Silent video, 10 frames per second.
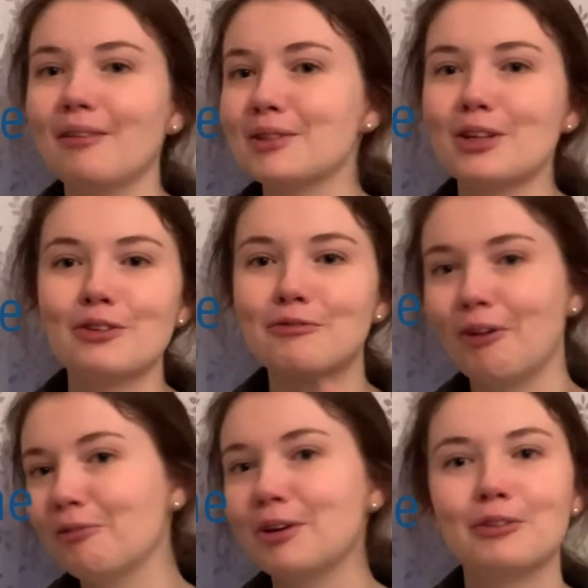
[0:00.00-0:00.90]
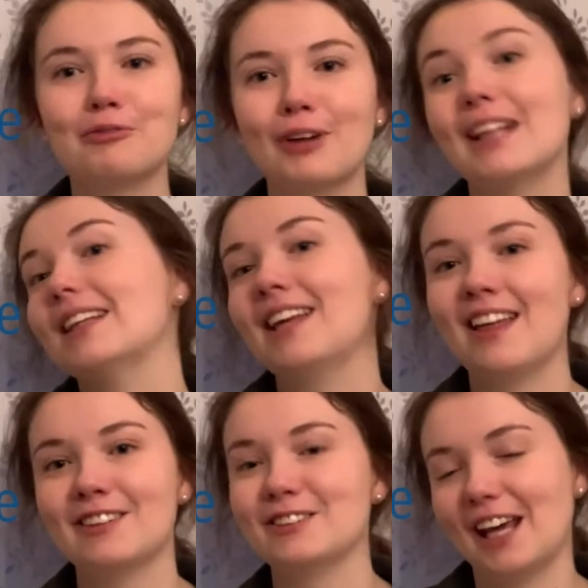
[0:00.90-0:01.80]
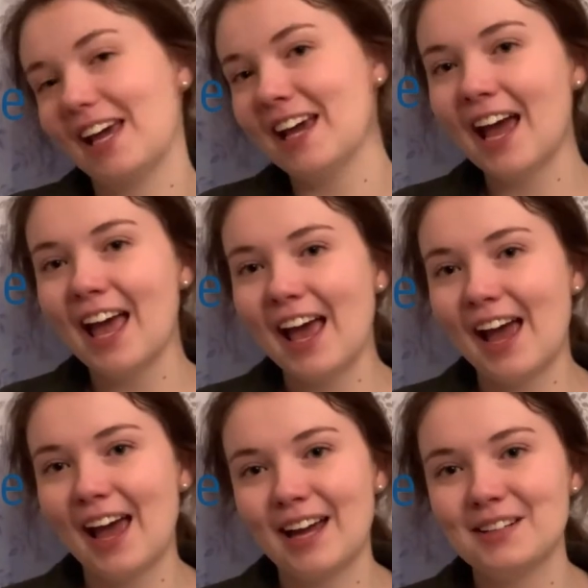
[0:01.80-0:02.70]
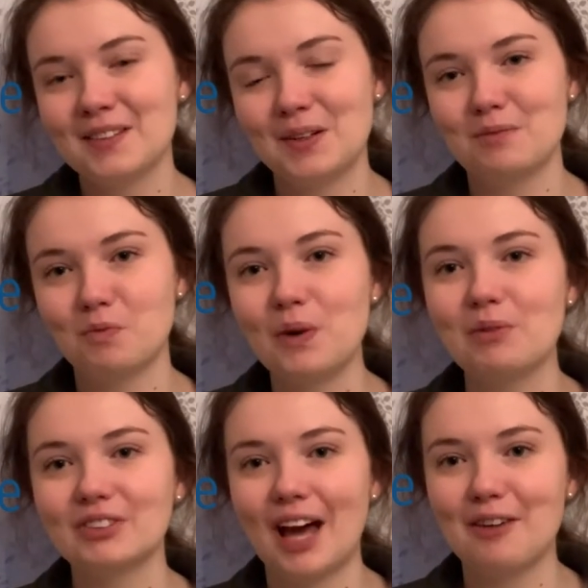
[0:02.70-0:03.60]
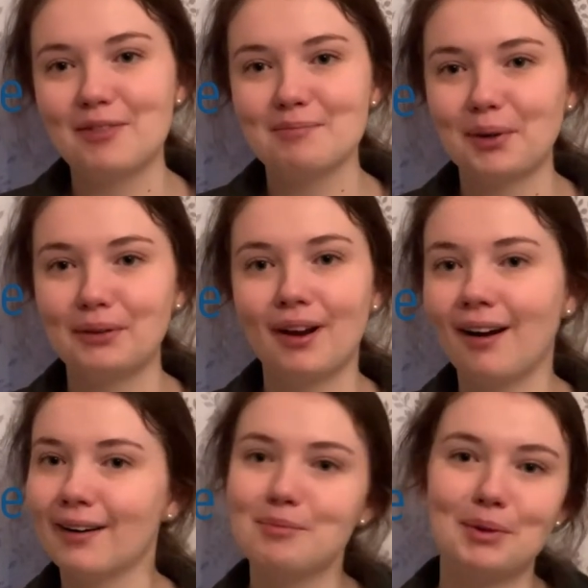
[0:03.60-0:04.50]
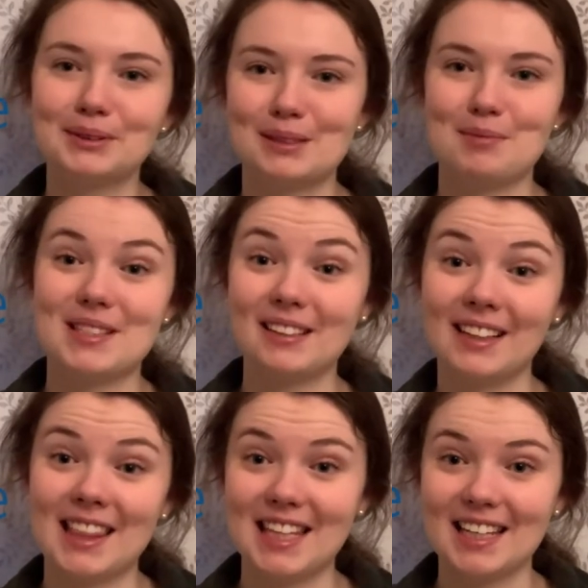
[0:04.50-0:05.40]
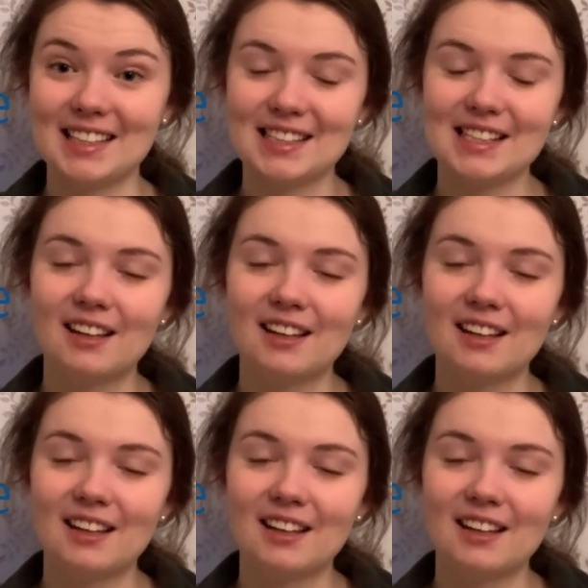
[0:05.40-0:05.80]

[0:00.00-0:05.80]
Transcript: I was on the phone with a friend the other day, and we were laughing pretty hard about some silly things.